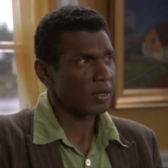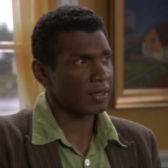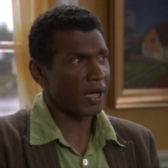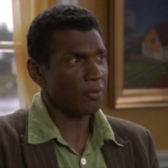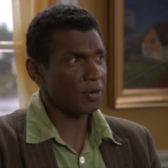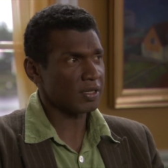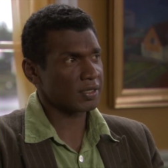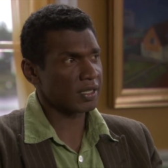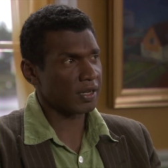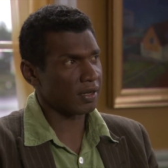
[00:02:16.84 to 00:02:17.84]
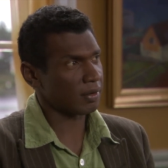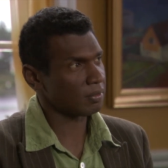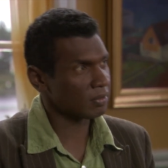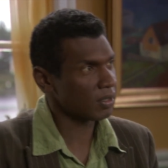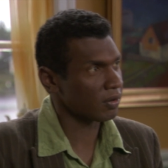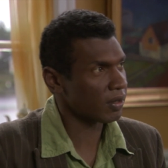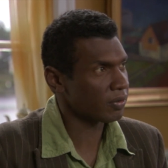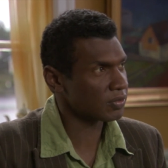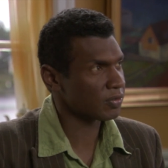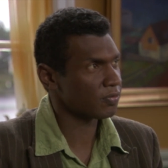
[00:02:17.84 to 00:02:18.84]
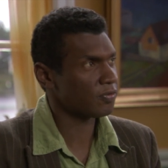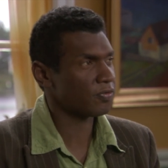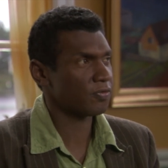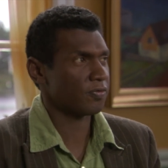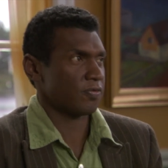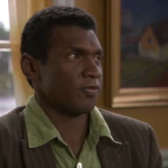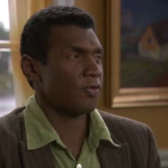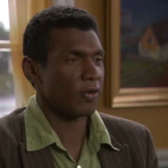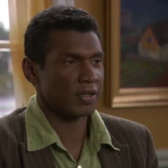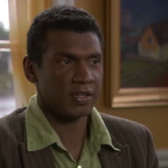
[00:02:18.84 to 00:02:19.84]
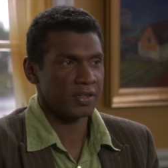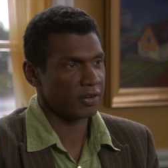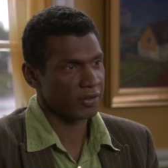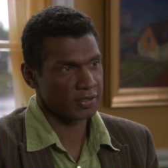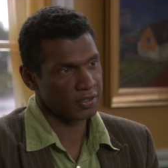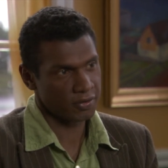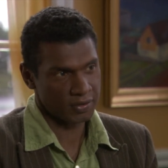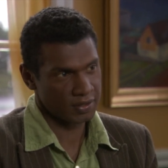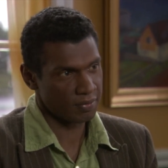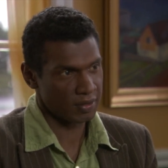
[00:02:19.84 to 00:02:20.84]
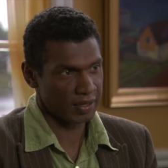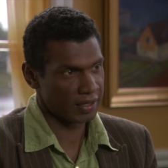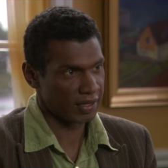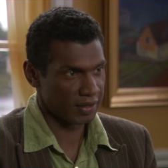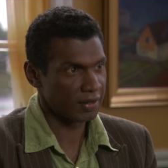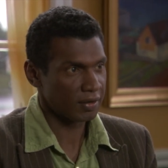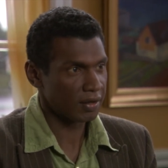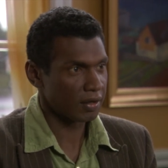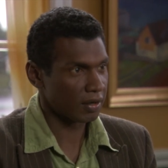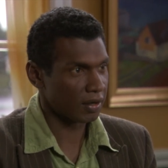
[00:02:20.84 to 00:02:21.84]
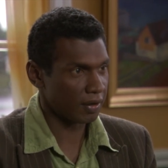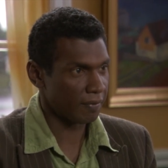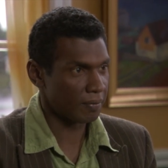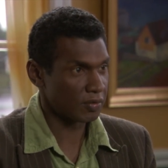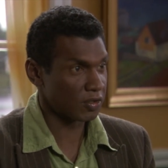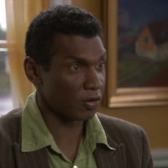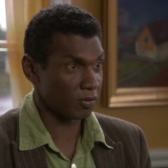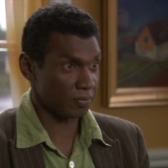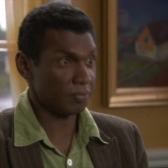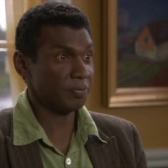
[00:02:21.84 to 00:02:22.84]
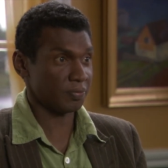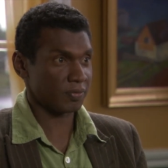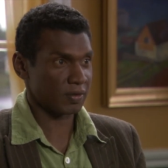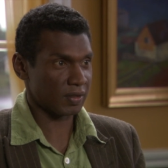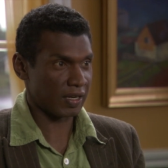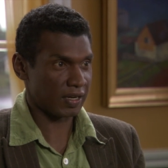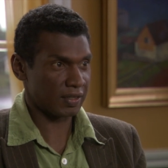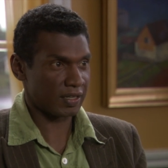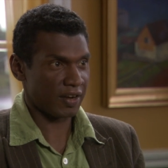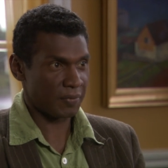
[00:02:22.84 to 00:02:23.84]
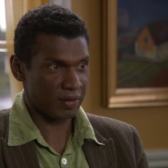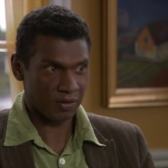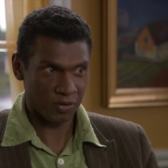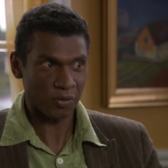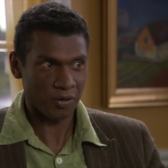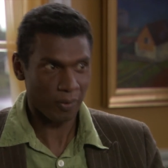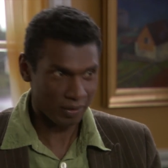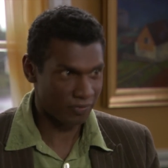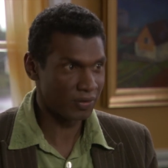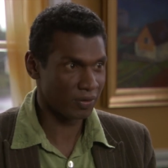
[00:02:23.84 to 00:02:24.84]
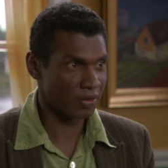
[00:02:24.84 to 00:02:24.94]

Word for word: that was um, you know that was fourteen years ago or something like that. Um, so that, that I've been doing quantum field